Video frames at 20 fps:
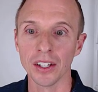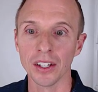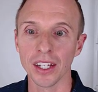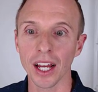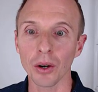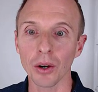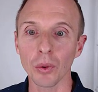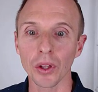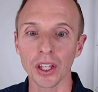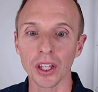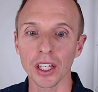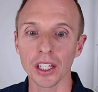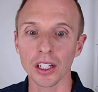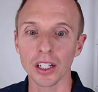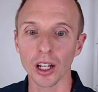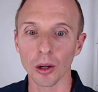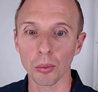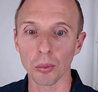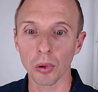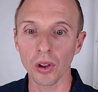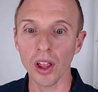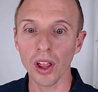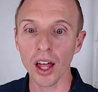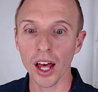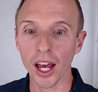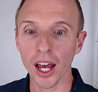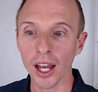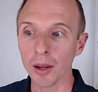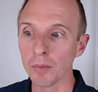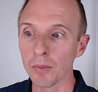Now we'll hit
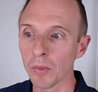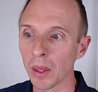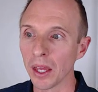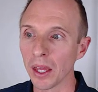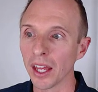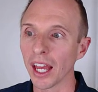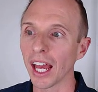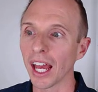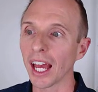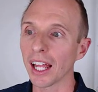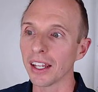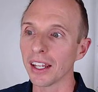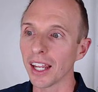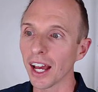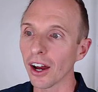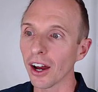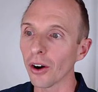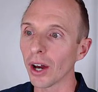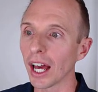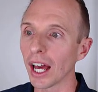apply and now,